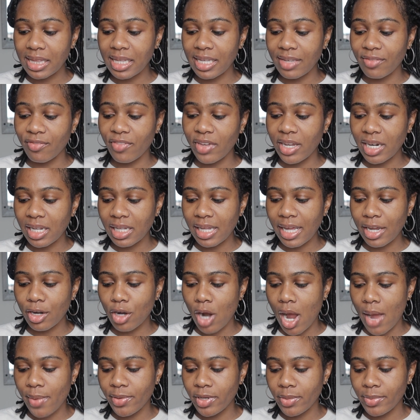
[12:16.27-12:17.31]
The ventilator
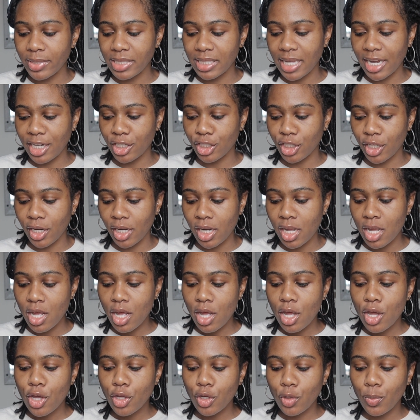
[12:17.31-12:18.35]
optimization,
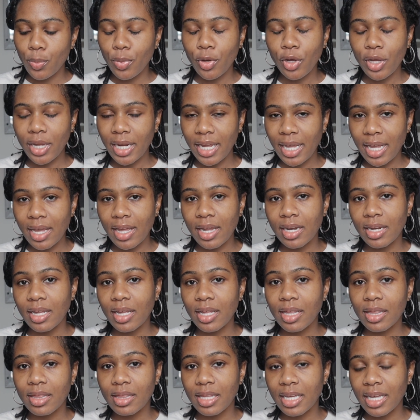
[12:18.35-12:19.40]
you put in
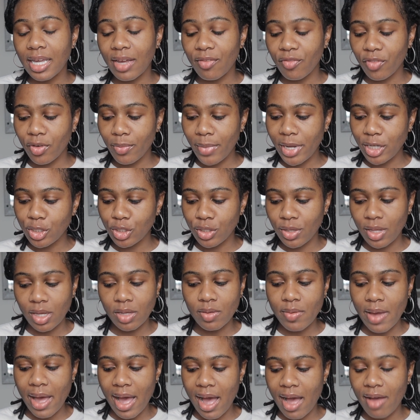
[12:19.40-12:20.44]
the information that
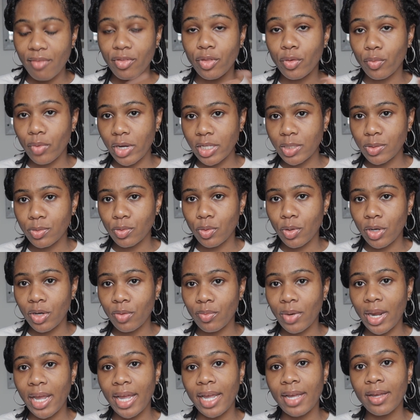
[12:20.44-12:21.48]
you have, the respiratory
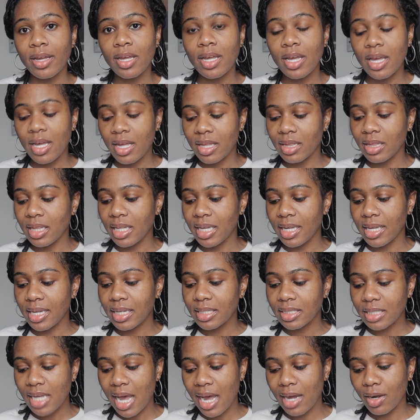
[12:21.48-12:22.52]
rate, the
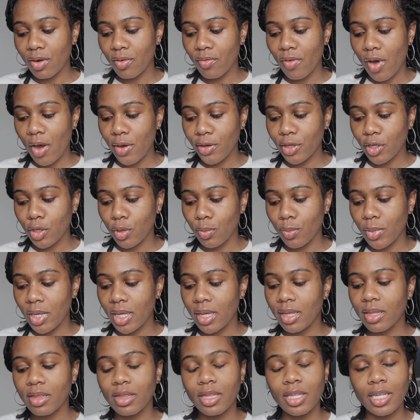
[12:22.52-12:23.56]
tidal volume,
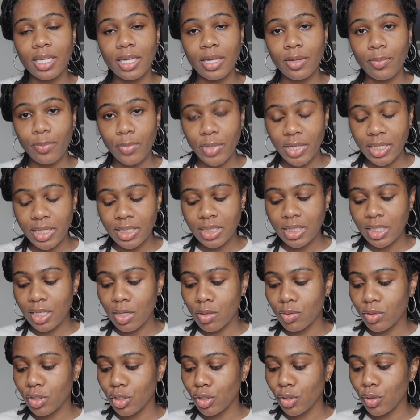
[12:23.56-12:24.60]
the
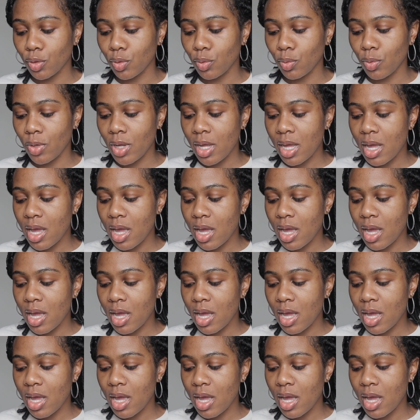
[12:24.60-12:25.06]
PCO2,